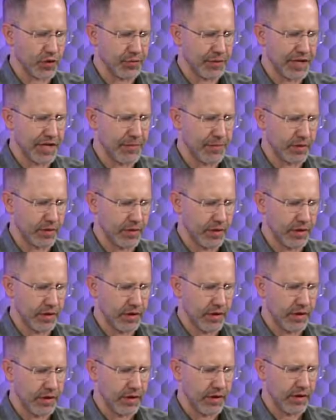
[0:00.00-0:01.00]
or people
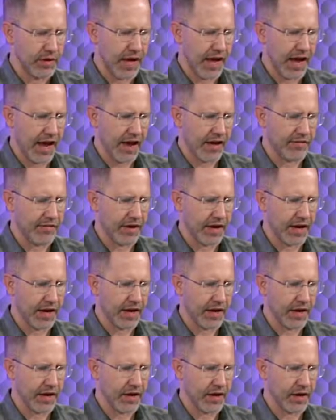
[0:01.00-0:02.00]
have
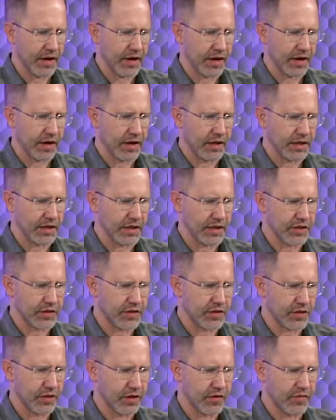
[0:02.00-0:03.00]
a uh, a
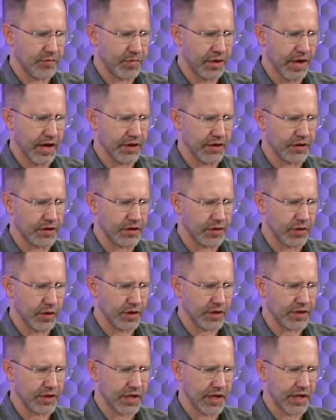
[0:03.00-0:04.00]
list of pets, so
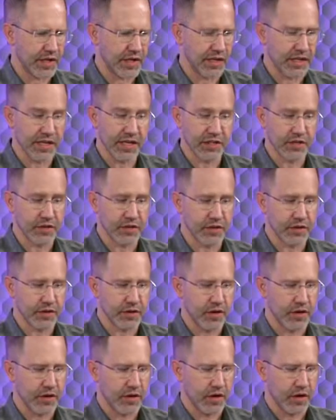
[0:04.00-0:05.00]
I'd say list
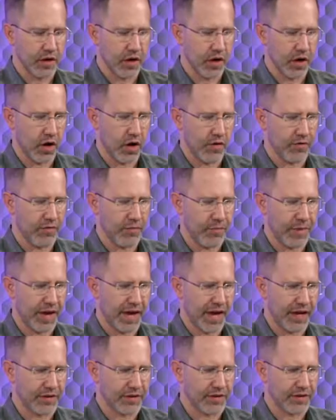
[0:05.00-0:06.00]
of
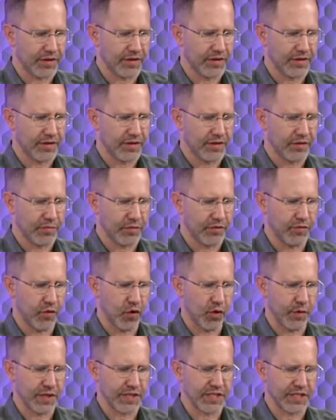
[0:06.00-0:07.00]
pet. Right.
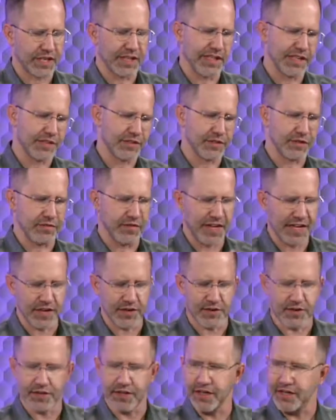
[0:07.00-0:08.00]
Before we said list of
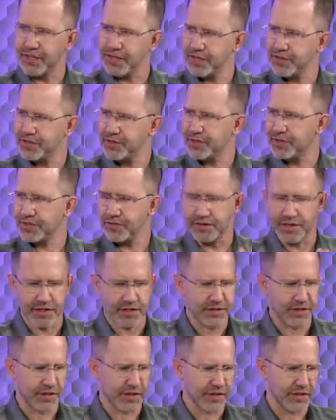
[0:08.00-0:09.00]
int and list of
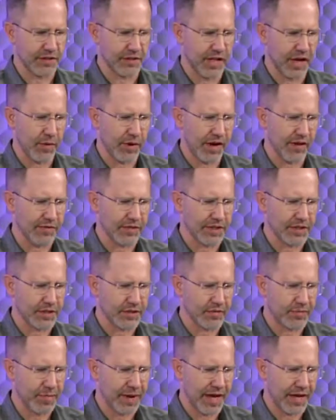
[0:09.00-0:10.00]
this and list. Now we have
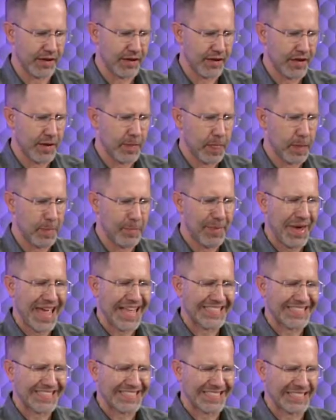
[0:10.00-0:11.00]
list of pet. Yep.
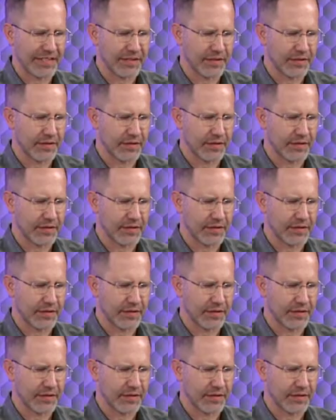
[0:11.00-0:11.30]
Pets.